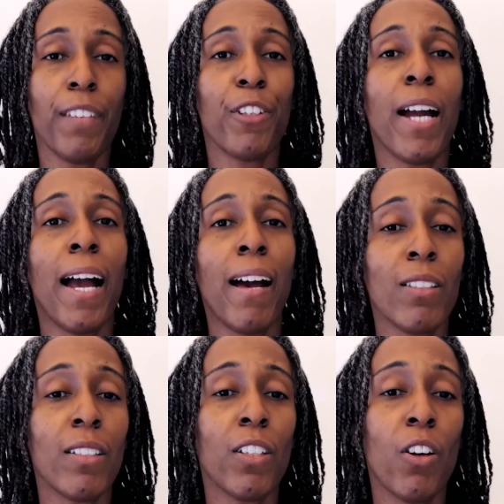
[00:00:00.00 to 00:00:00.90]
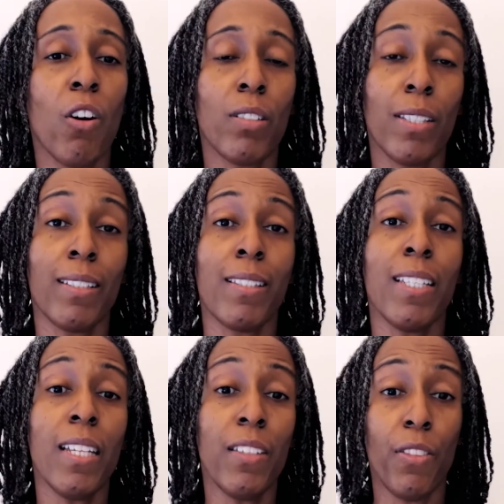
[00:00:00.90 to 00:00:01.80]
If your housing costs
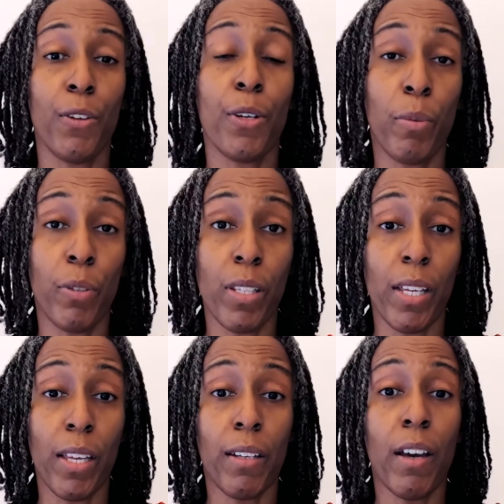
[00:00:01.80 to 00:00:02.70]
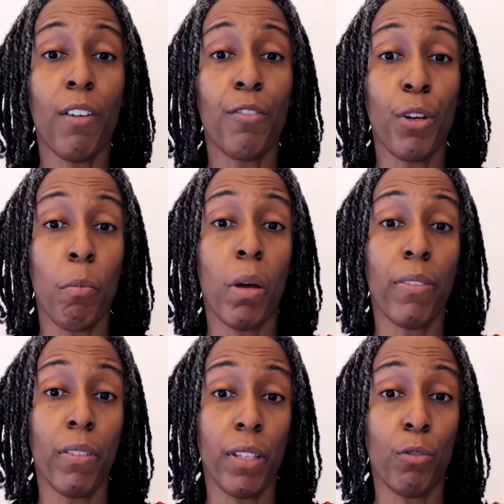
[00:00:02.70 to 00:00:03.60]
exceed 30% of your
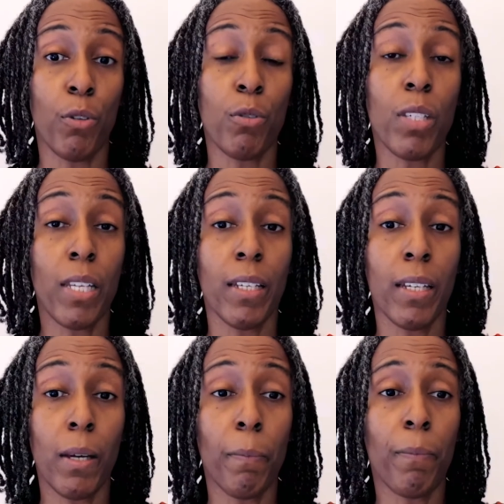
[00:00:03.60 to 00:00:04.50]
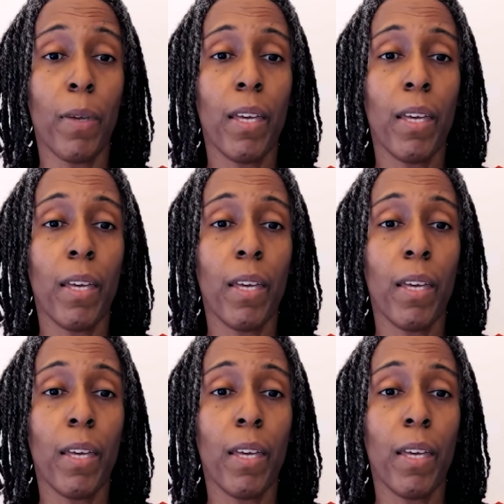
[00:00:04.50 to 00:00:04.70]
monthly gross income,